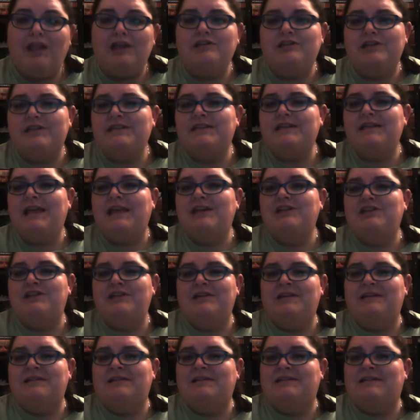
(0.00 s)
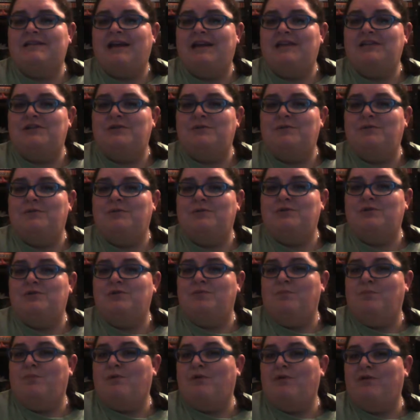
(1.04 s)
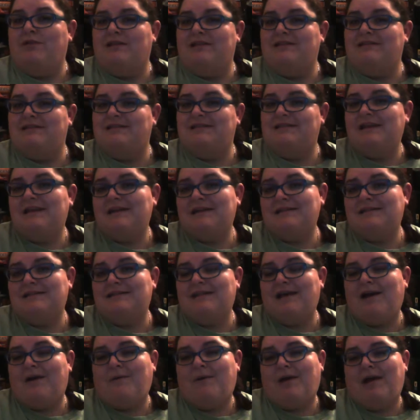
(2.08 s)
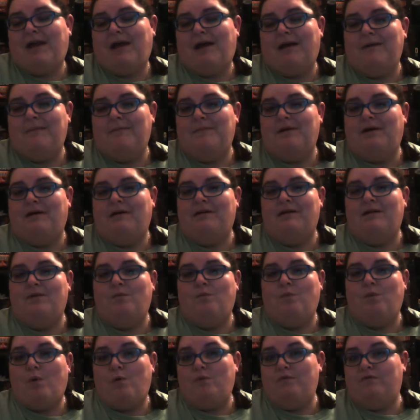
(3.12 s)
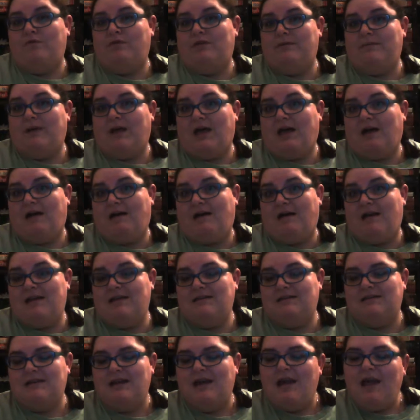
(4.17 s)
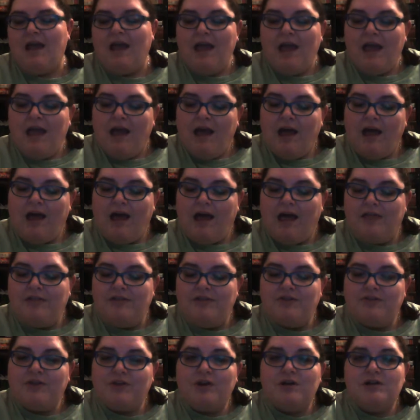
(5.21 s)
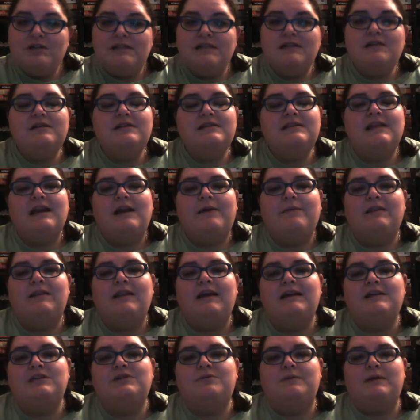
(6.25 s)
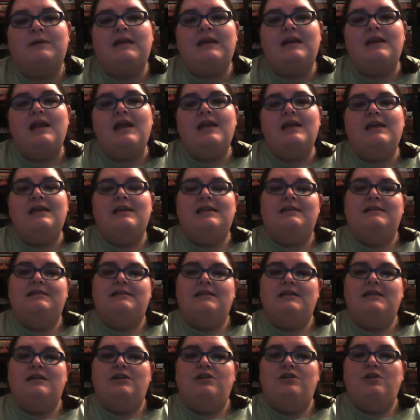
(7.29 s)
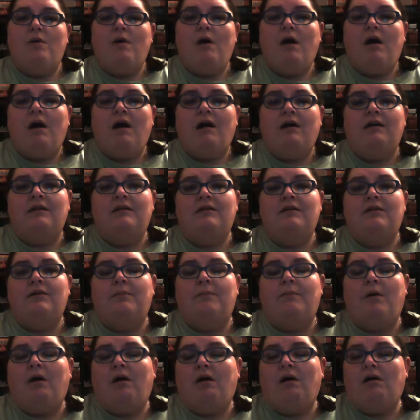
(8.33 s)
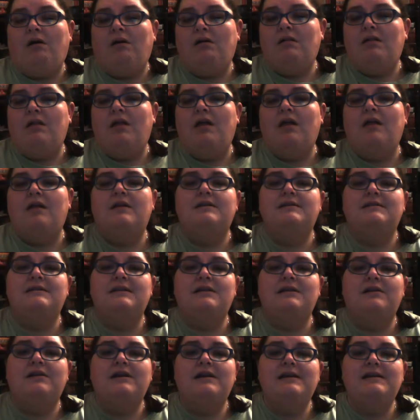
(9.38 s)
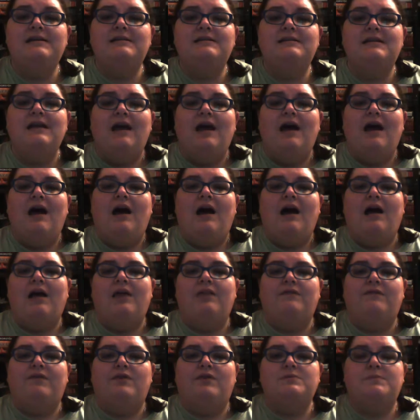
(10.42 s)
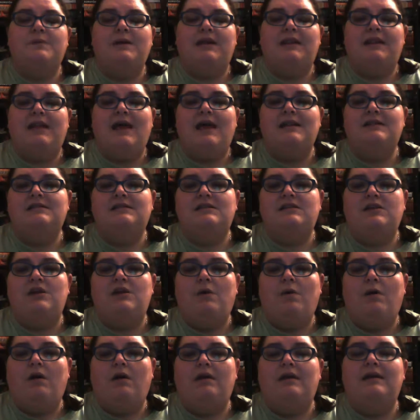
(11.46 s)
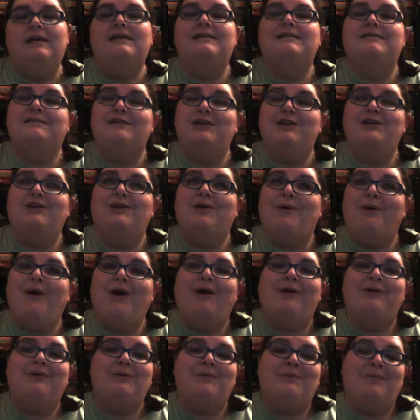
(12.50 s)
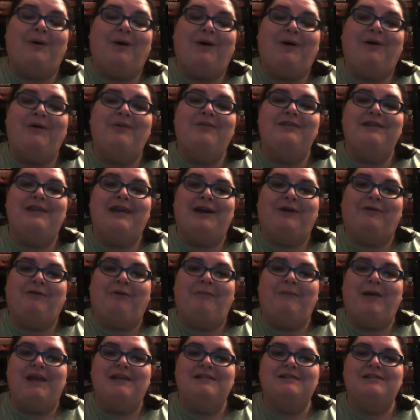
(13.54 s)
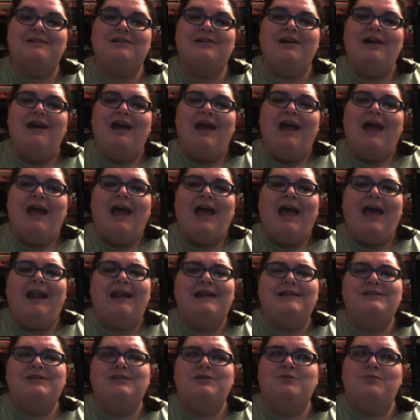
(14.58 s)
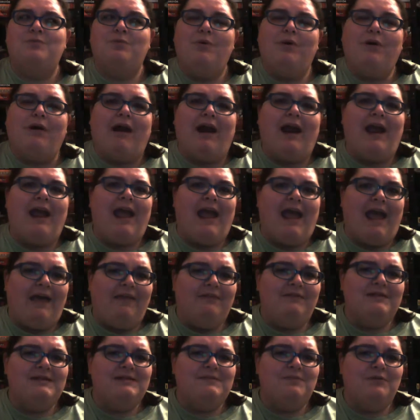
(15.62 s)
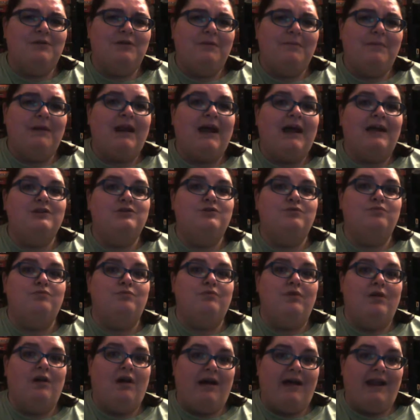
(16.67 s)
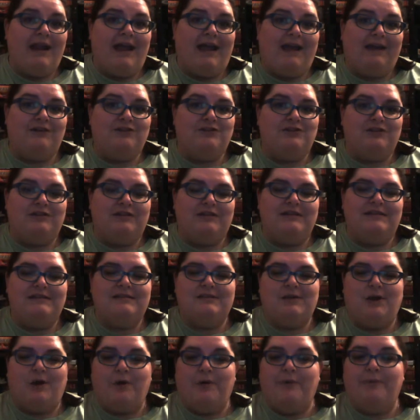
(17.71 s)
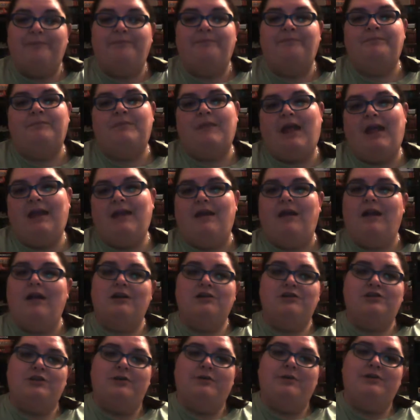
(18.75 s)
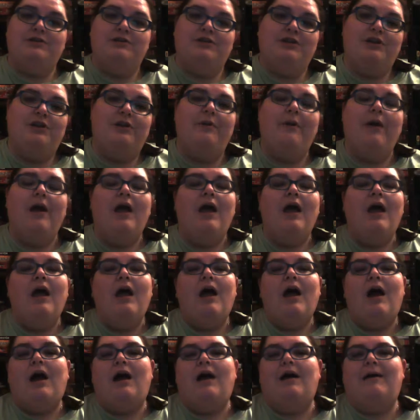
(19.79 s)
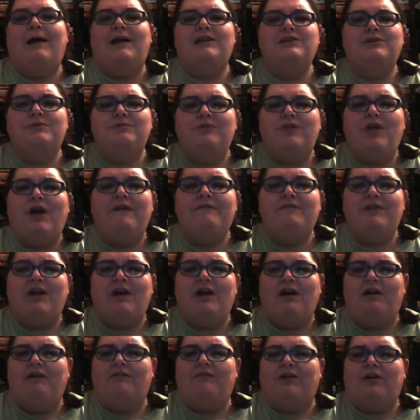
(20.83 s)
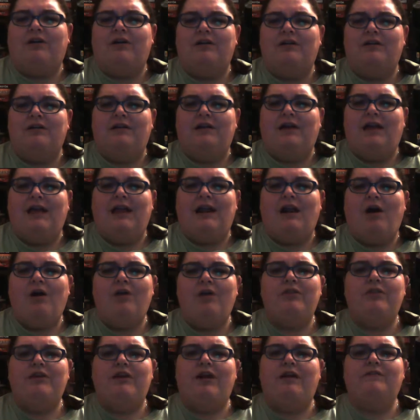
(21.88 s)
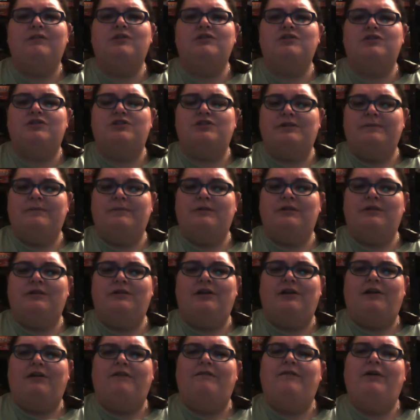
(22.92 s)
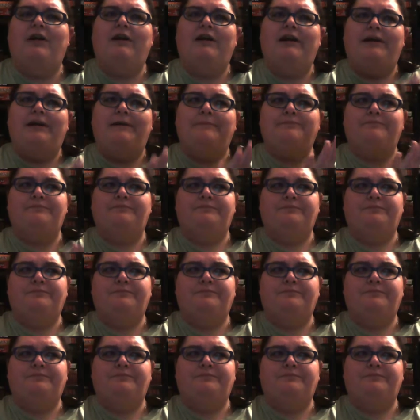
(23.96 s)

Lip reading: just in case she does decide to do more than six. That way I'm not woefully behind. The third series that I would like to read is the Johann Cabal series. The first book in that is Johann Cabal, the Necromancer. And I swore I had this book, but I do not actually, so I cannot show it to you. I do love the cover, and all the covers are similar. They're very